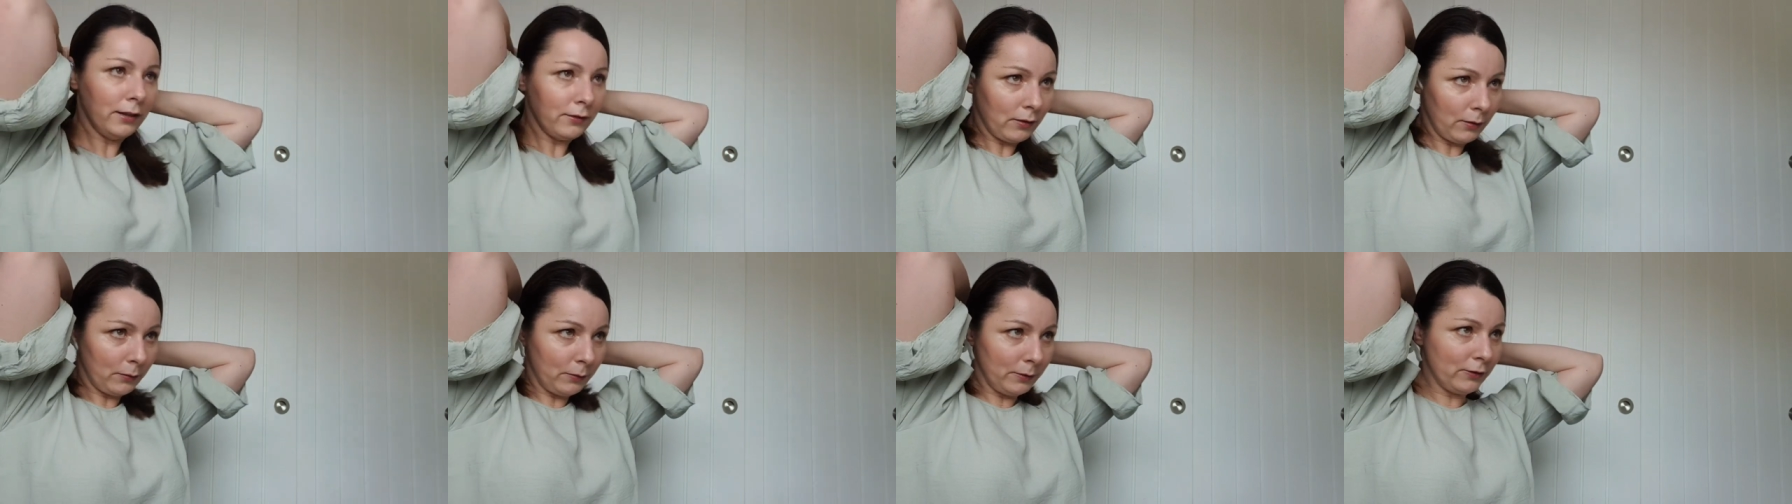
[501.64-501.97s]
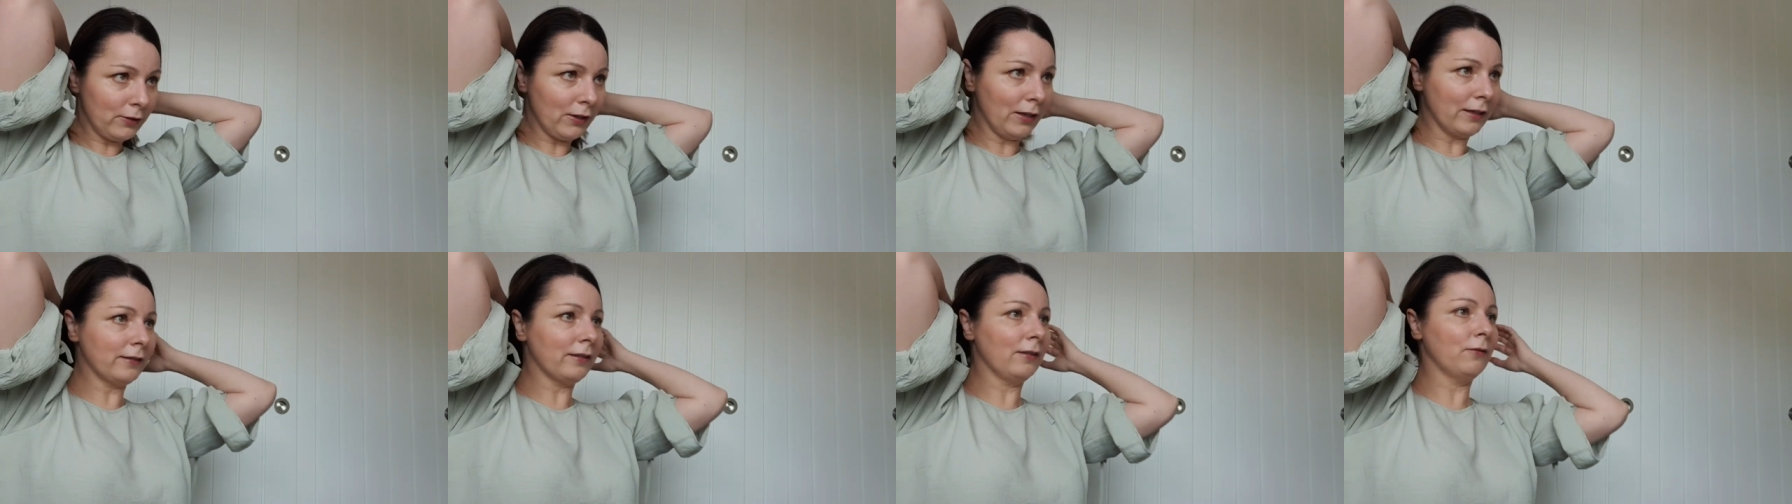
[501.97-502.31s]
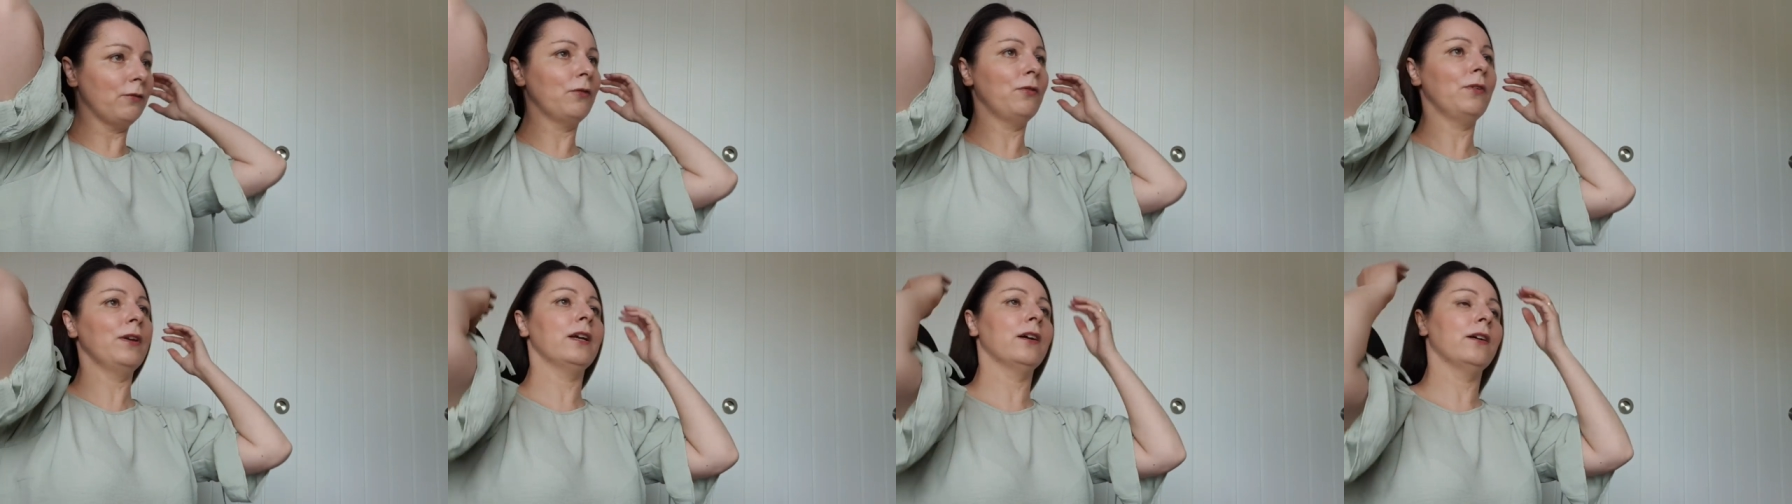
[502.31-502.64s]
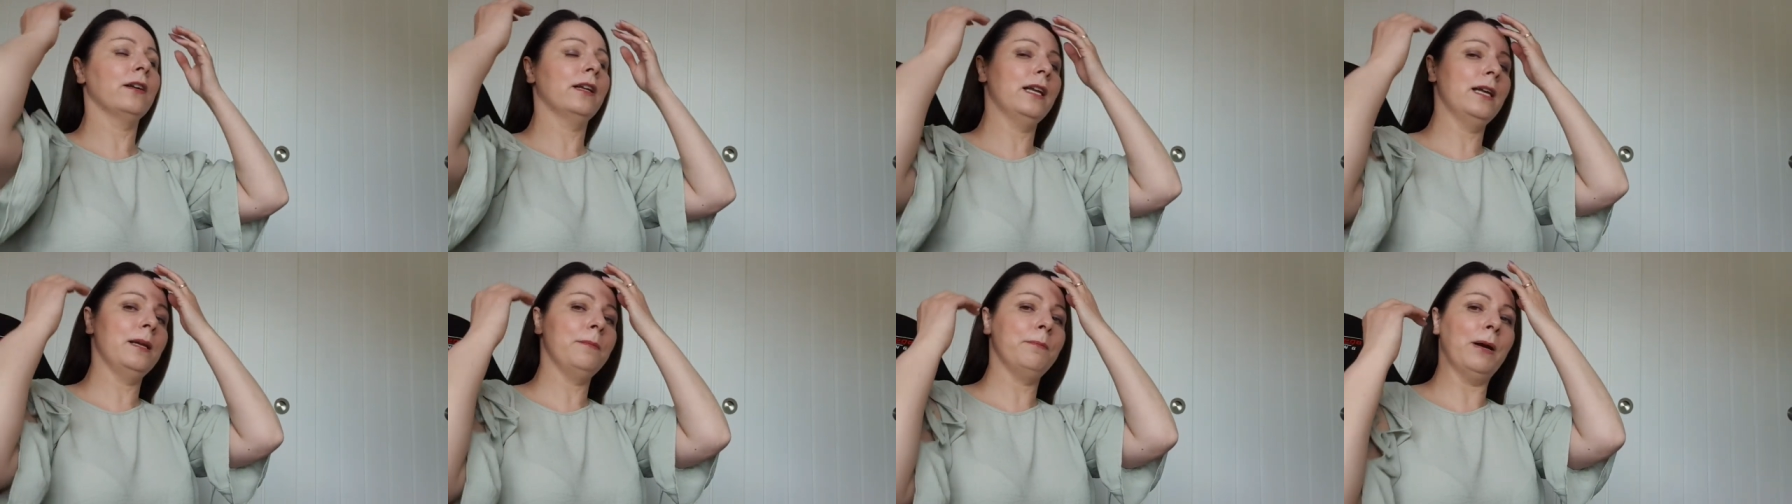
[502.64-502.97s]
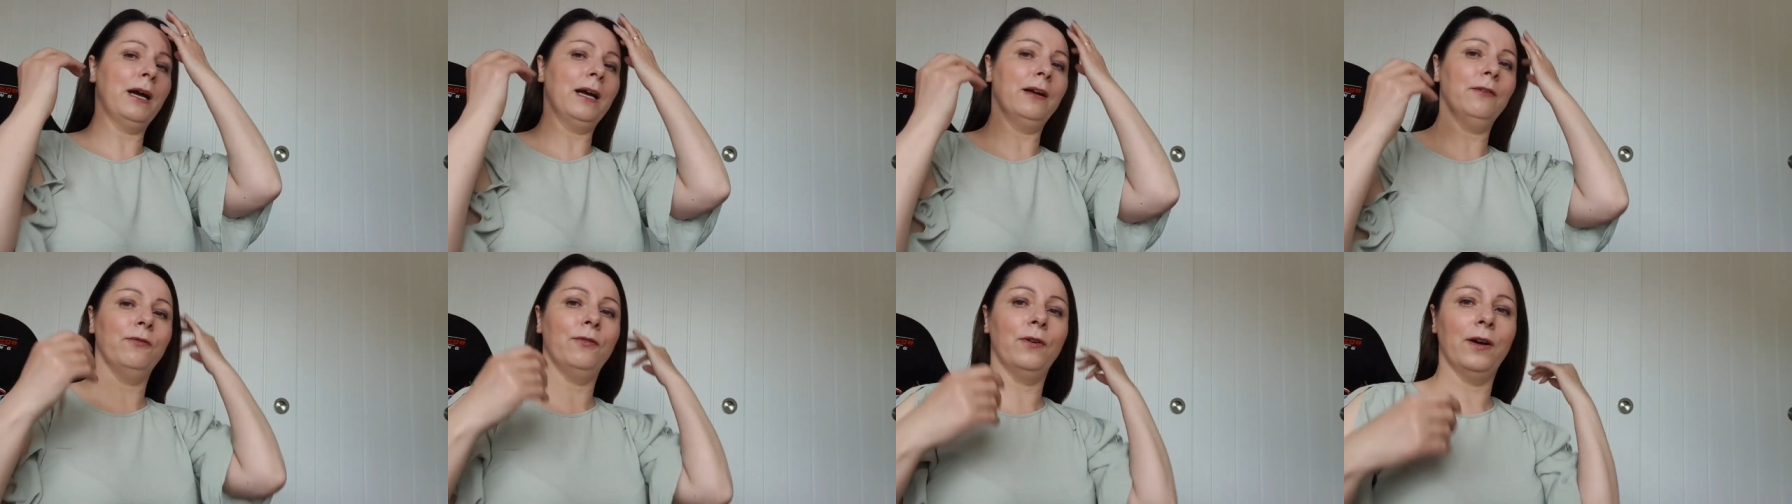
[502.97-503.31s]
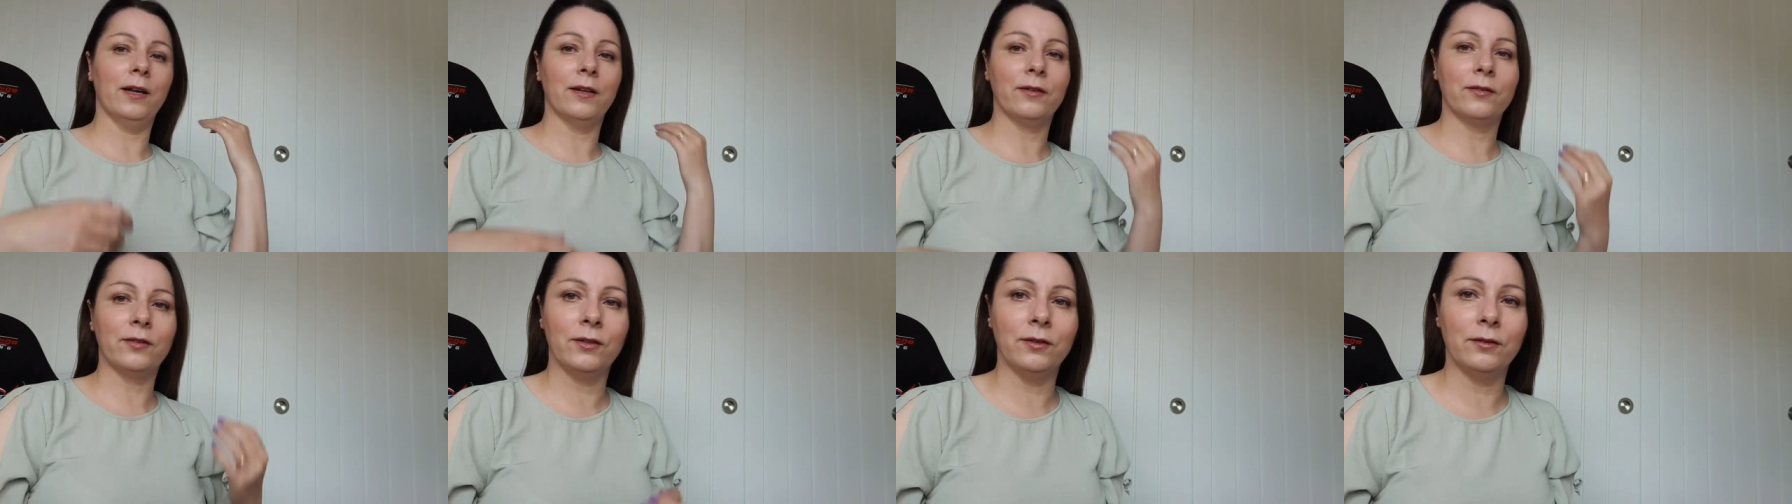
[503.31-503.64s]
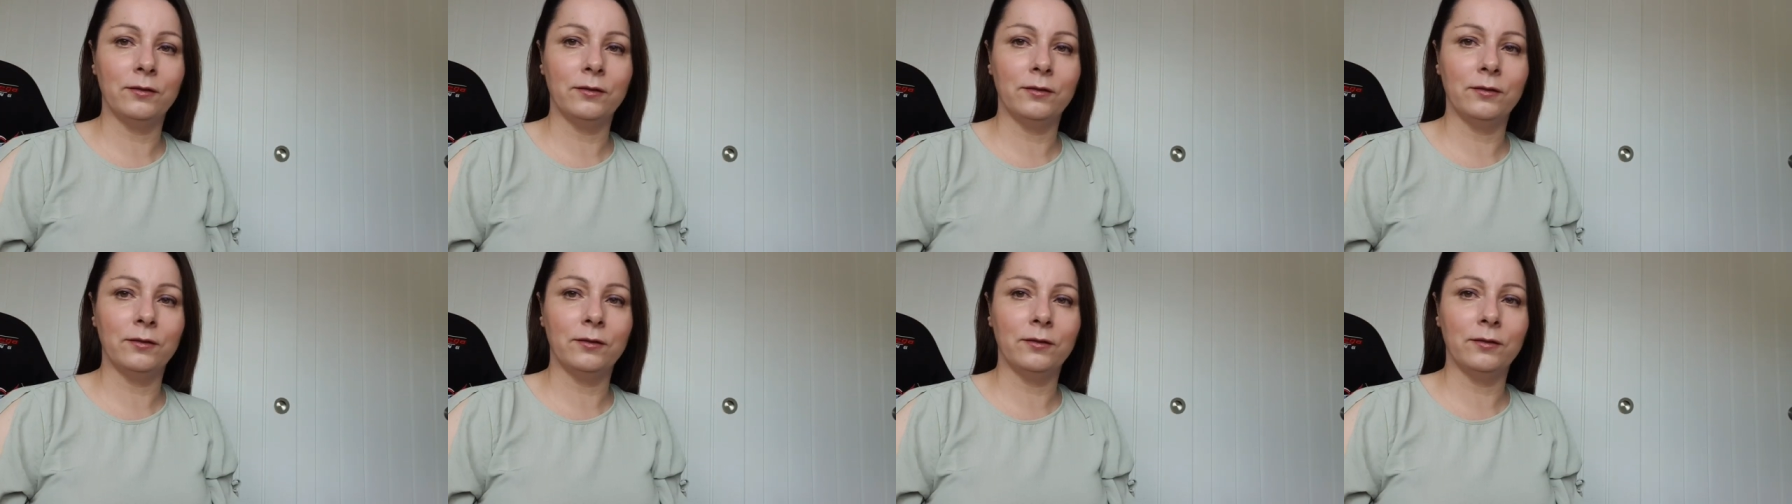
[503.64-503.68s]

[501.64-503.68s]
So he checks everything on eBay first